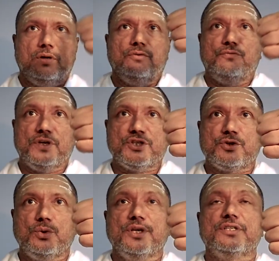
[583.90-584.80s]
First
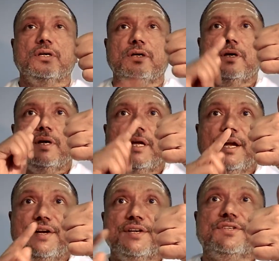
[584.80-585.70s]
rule is
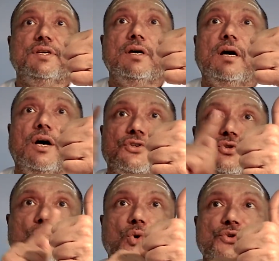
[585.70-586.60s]
it is
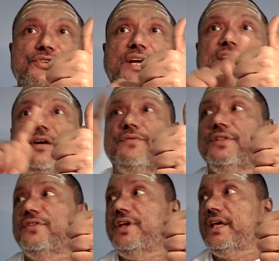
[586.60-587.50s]
associated with
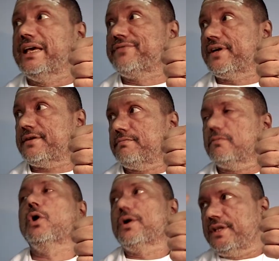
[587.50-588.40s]
the effect
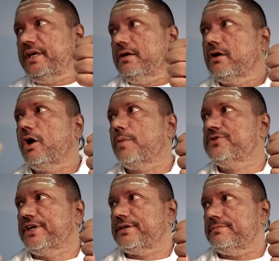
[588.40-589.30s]
or the
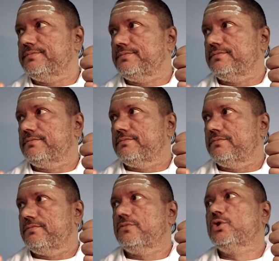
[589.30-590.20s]
object
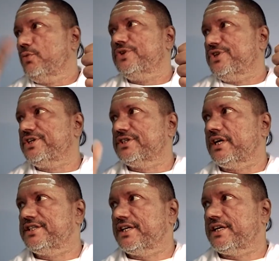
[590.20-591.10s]
to which it is
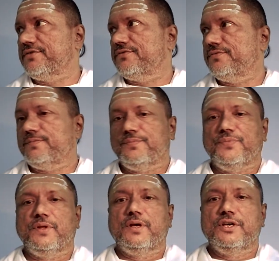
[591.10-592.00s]
adjective.
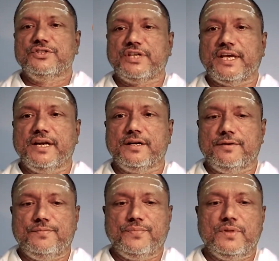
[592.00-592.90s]
Second,
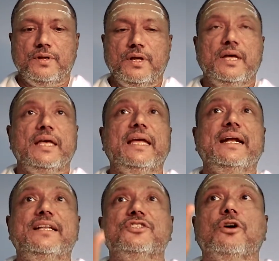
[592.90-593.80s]
it
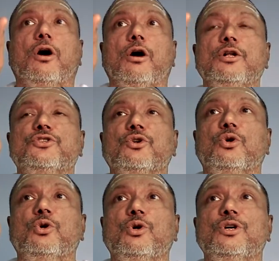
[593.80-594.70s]
is
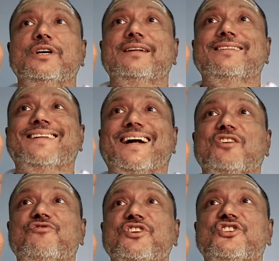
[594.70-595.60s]
also that
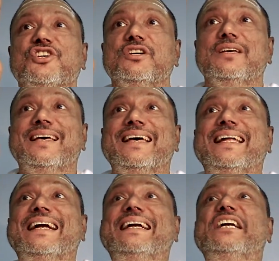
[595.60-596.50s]
which
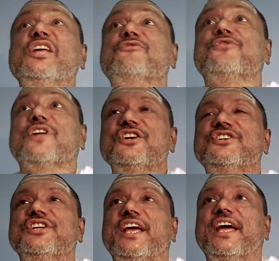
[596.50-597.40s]

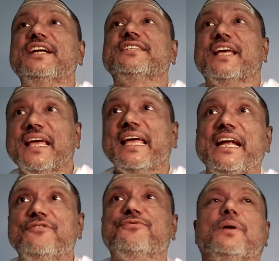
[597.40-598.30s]
differentiates
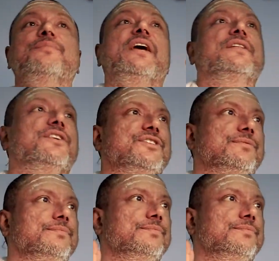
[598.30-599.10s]
it from the others.